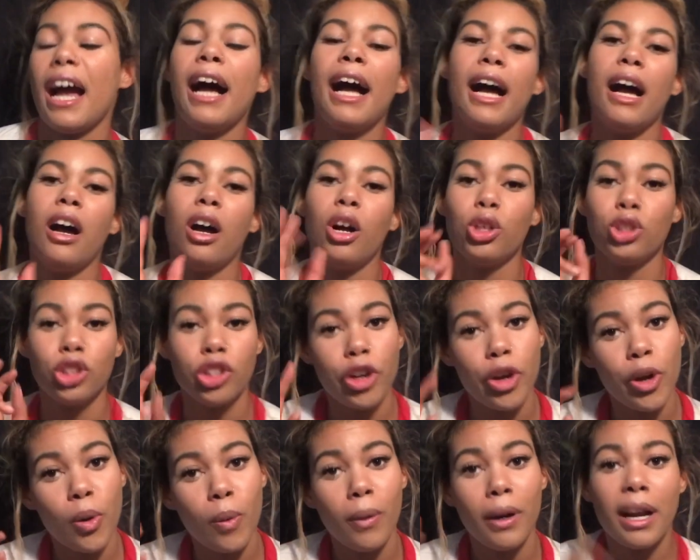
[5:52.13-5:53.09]
I'll
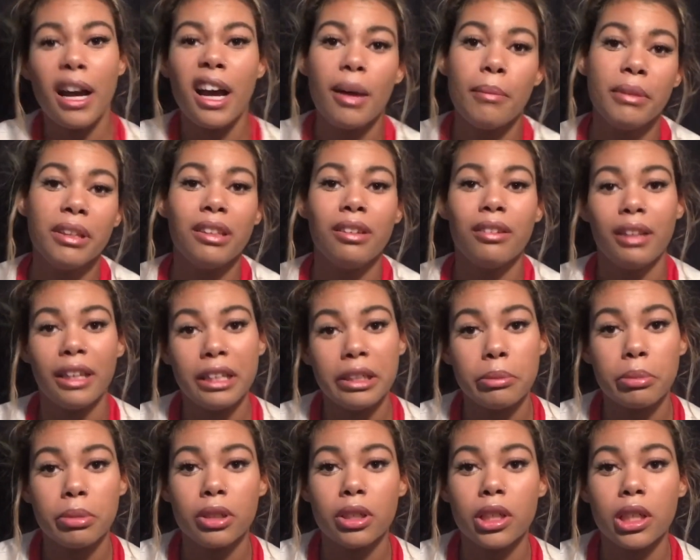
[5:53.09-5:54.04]
know when I'm in
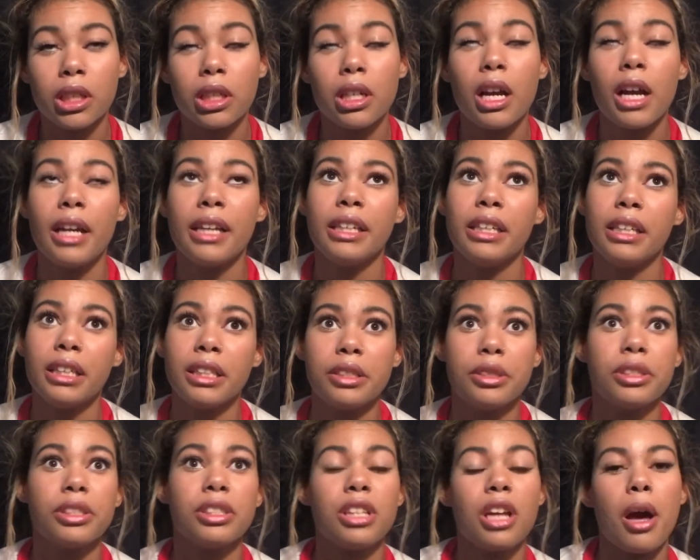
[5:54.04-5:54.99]
labor. I
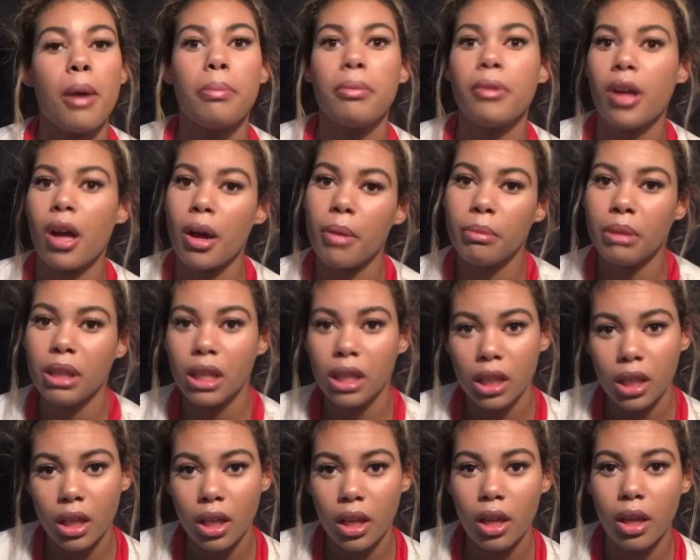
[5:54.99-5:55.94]
need to stop coming
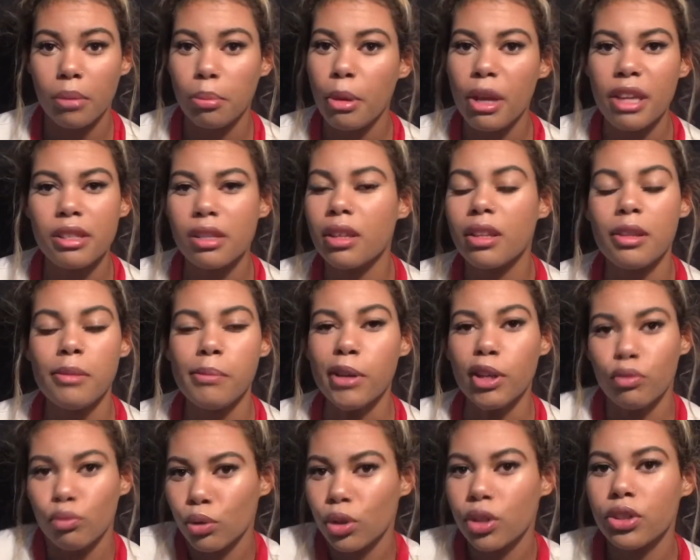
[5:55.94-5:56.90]
in. Basically
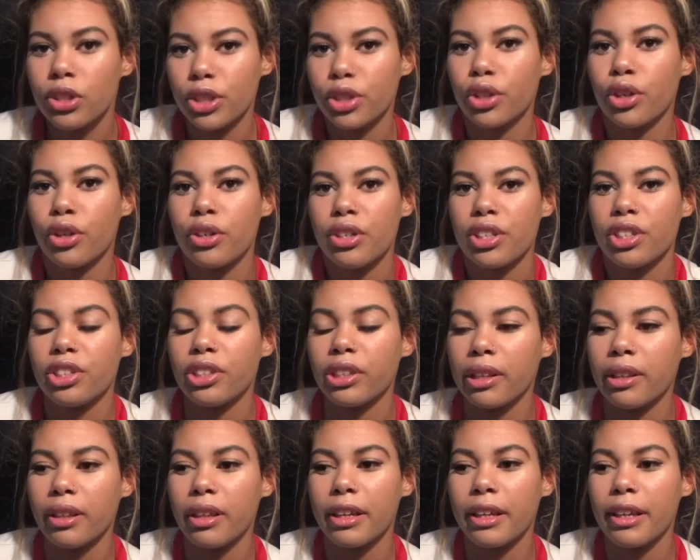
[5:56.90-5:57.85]
being real
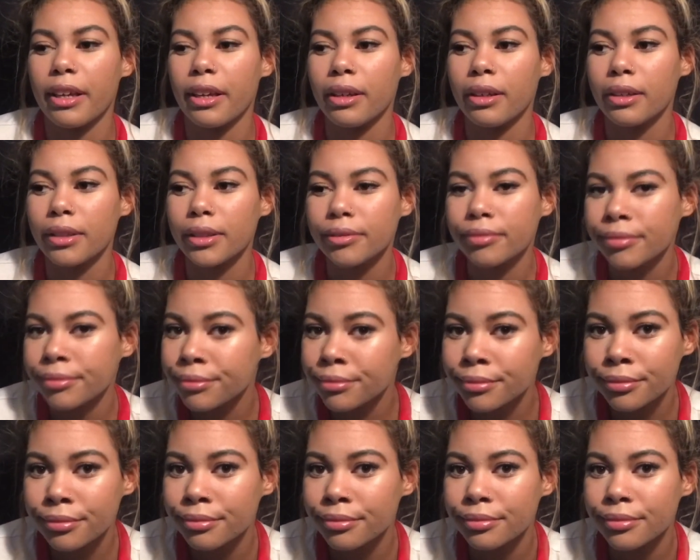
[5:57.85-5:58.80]
discouraging, like,
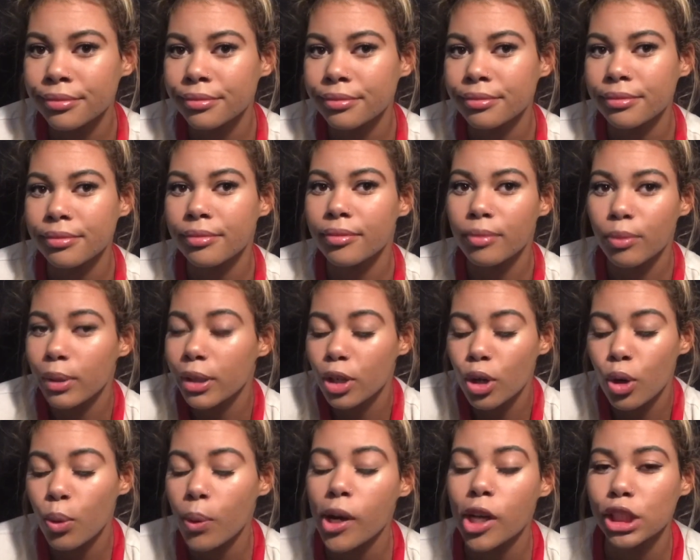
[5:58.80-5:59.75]
we
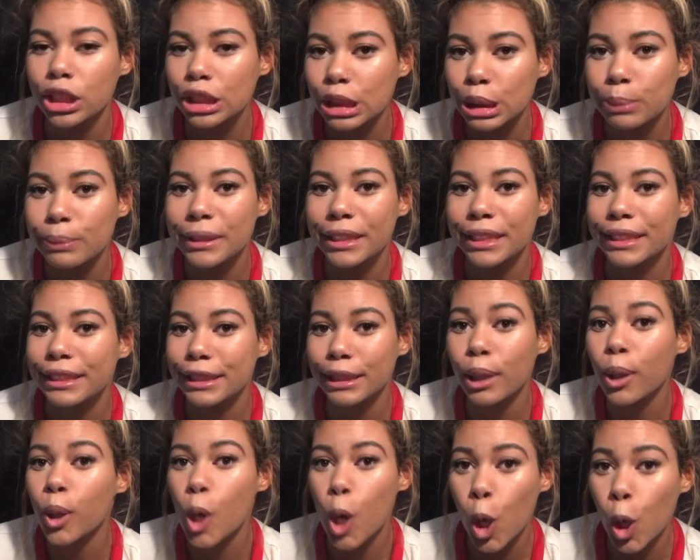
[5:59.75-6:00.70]
don't want you, bitch, go
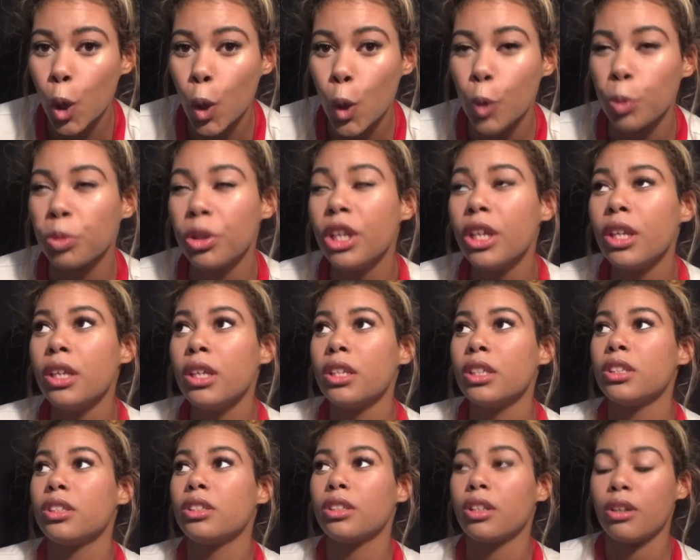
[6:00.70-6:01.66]
home.
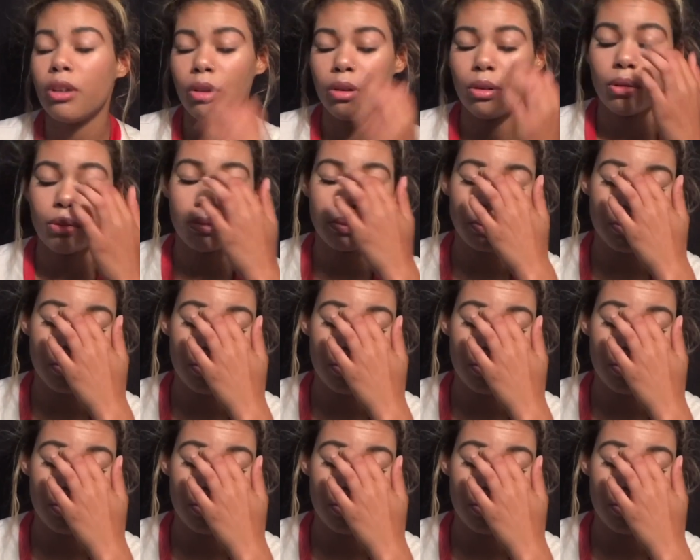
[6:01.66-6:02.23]
So